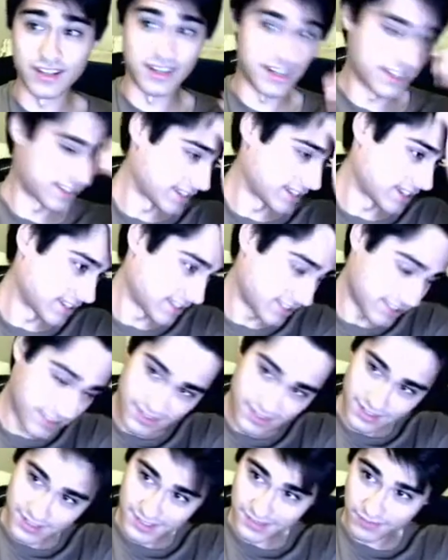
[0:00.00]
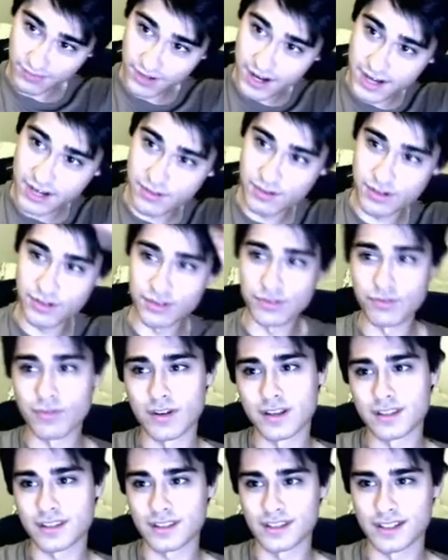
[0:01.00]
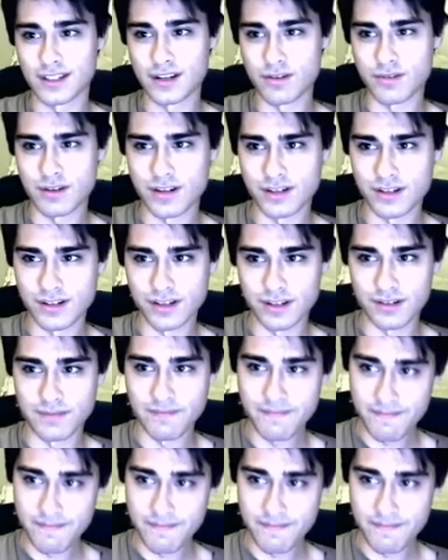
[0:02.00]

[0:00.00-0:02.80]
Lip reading: at least for anyone who wants to go under